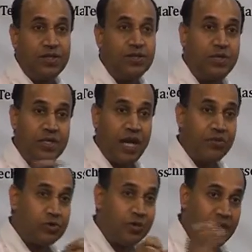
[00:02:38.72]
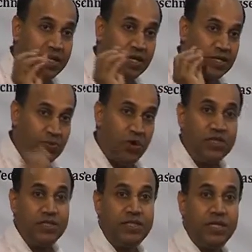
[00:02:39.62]
So, in terms of making a small
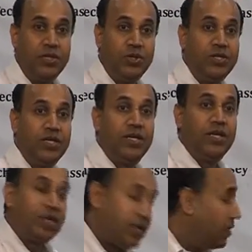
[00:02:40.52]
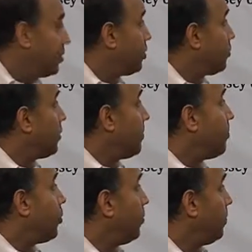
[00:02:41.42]
sensor node, you need to
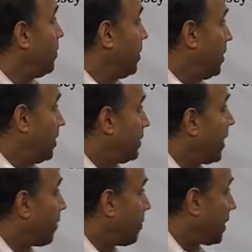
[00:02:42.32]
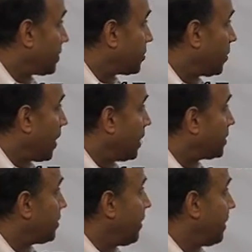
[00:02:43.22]
improve that part. So,
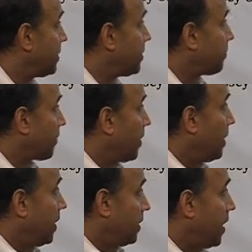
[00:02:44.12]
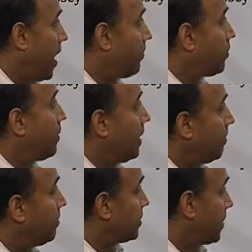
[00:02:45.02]
wireless device they have to be
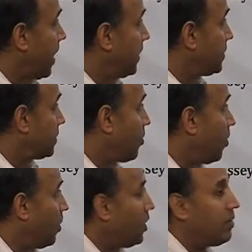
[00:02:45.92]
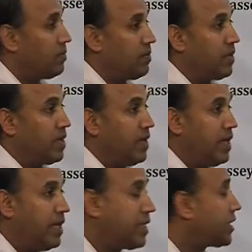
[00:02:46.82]
size small, uh,
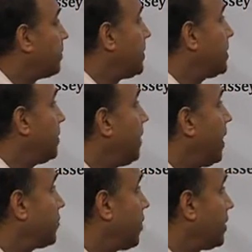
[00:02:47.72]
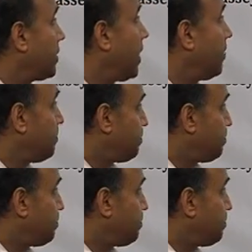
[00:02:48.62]
less expensive as well as the